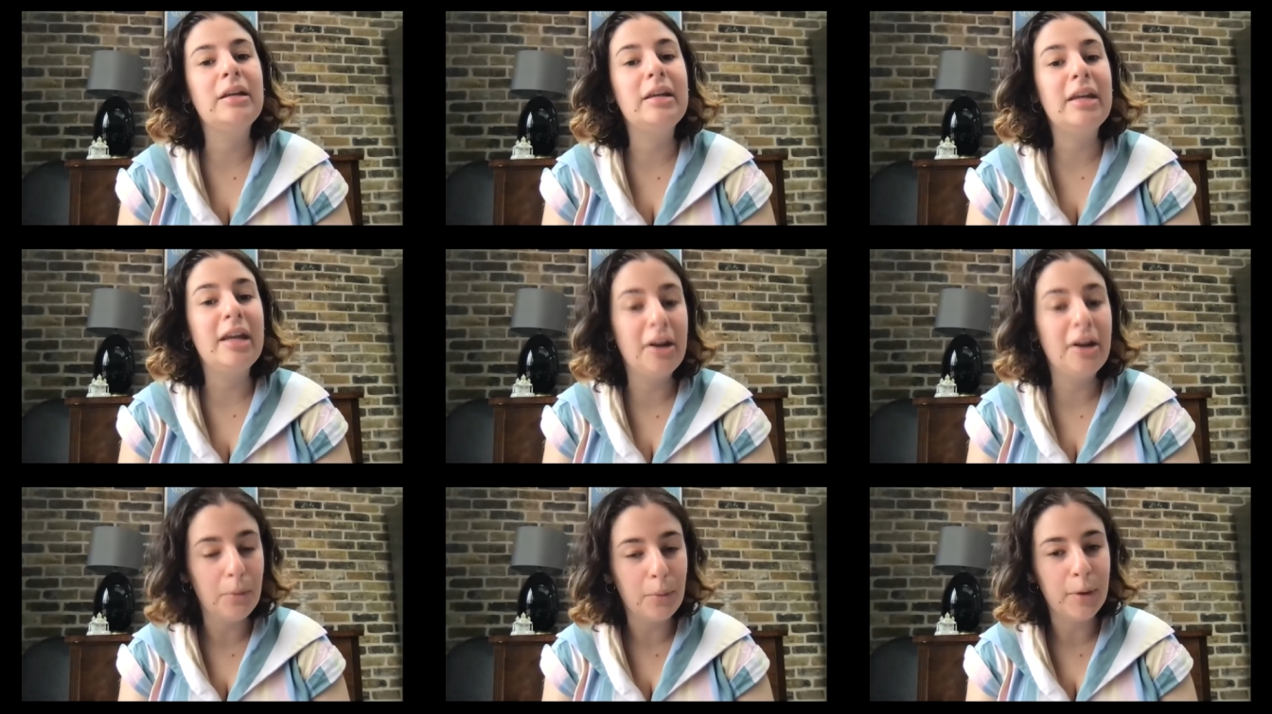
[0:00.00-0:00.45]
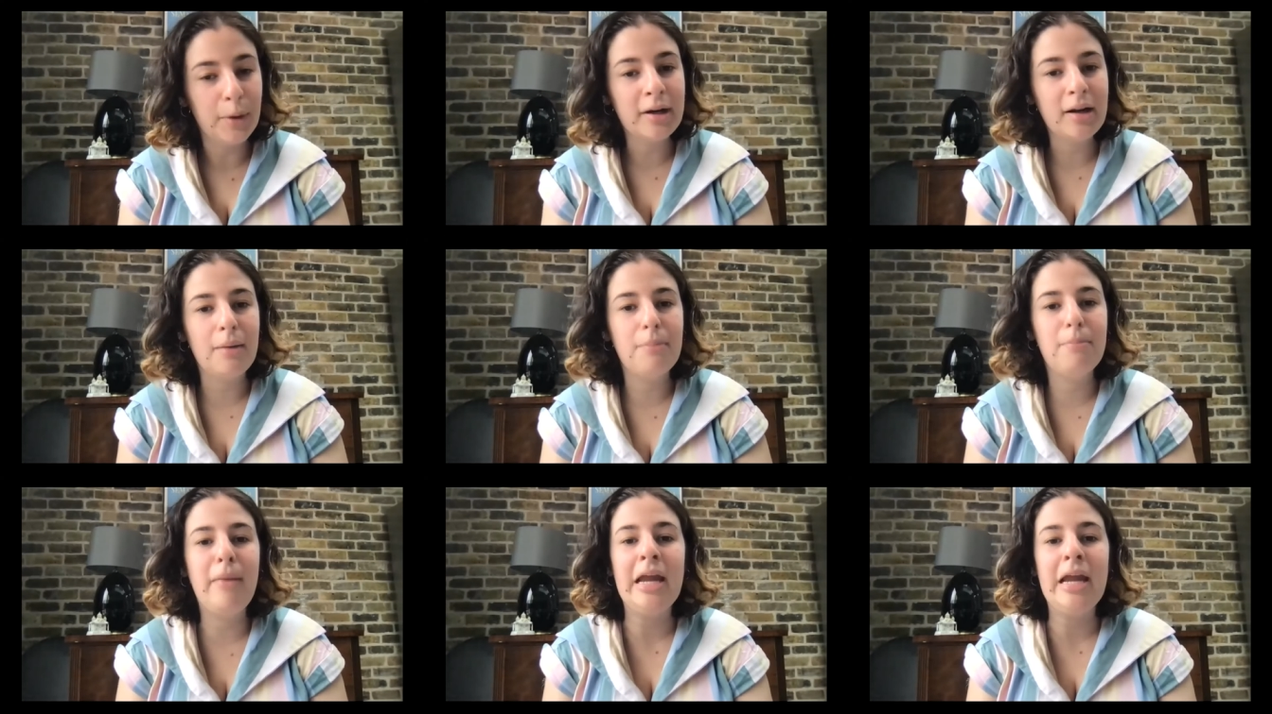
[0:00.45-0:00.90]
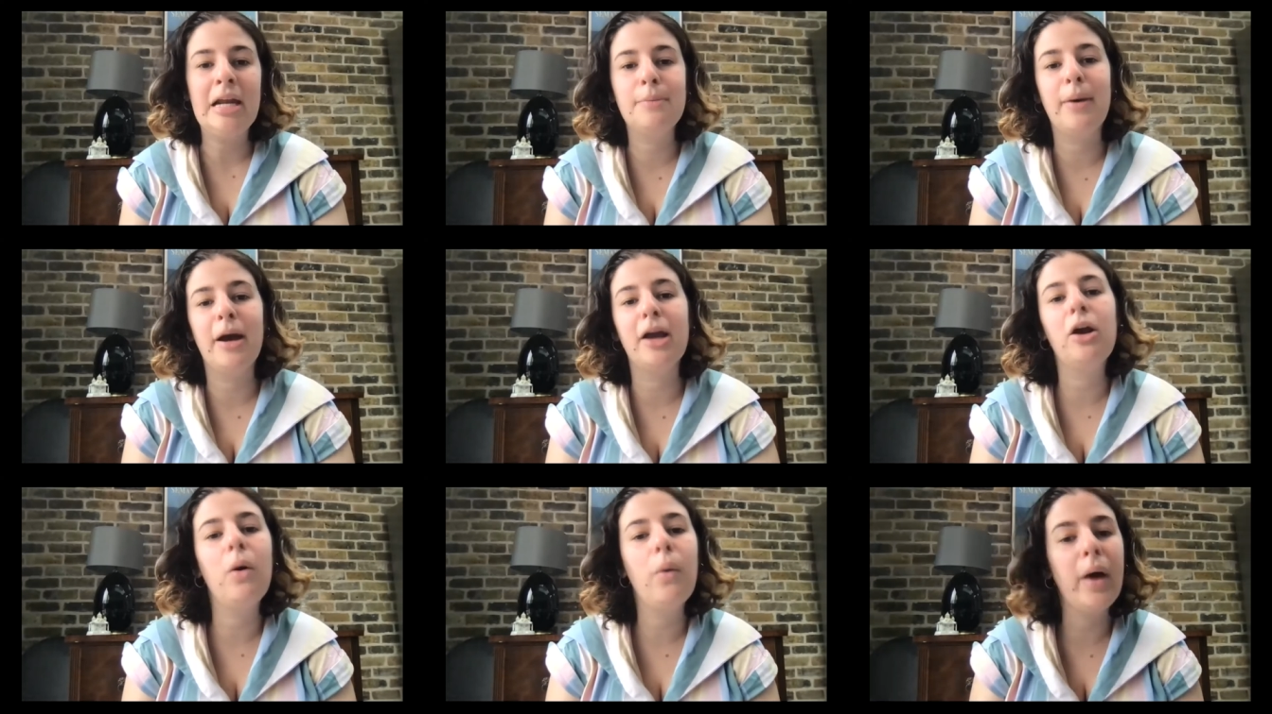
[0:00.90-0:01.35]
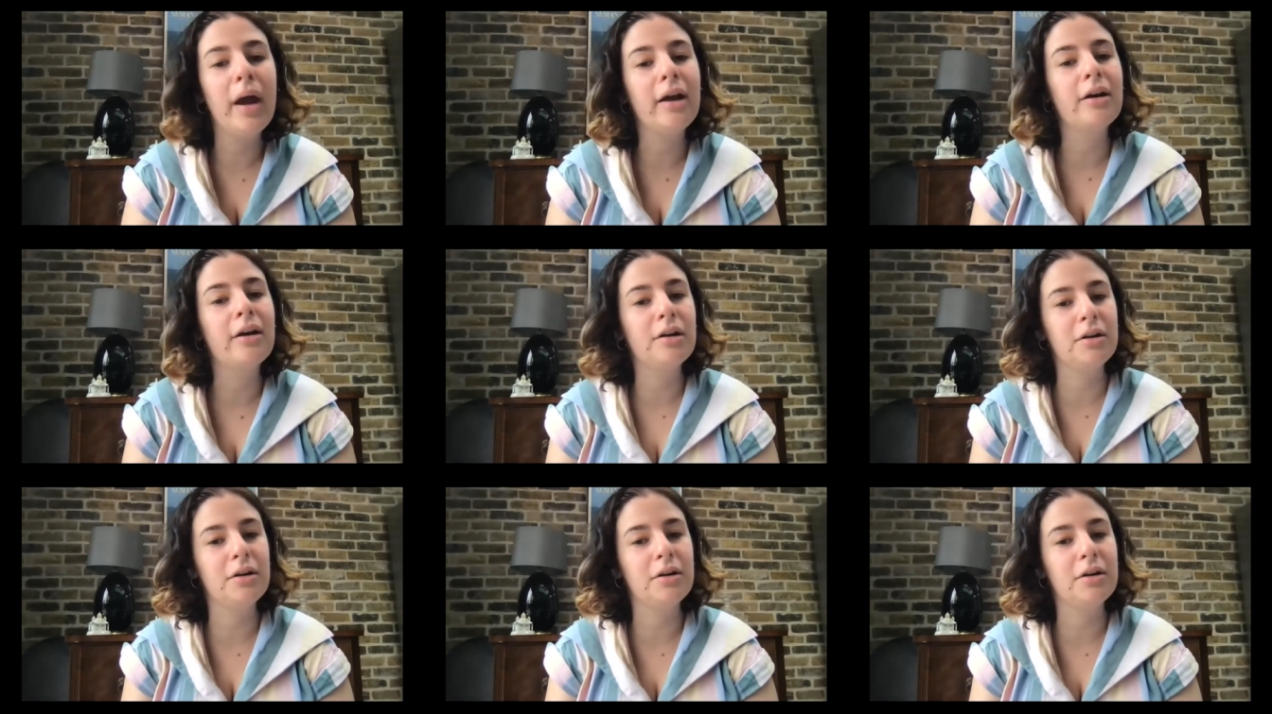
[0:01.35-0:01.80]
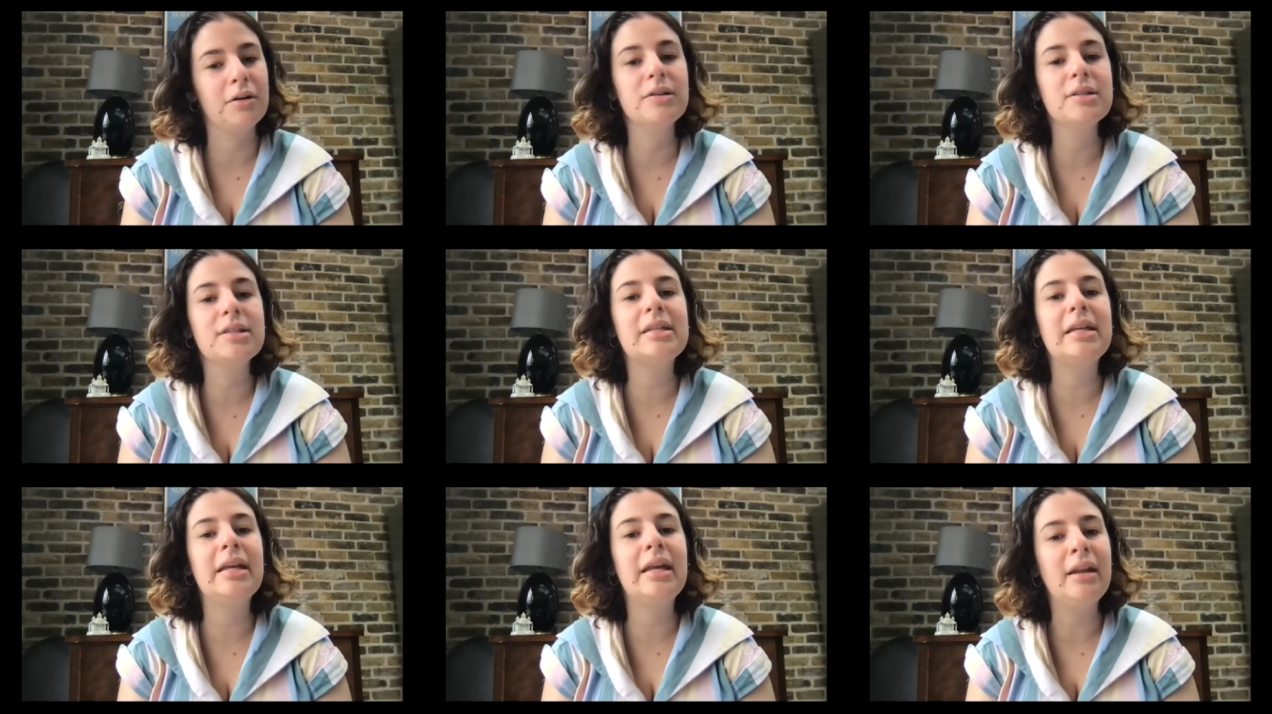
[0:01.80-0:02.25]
needlework made by Quaker girls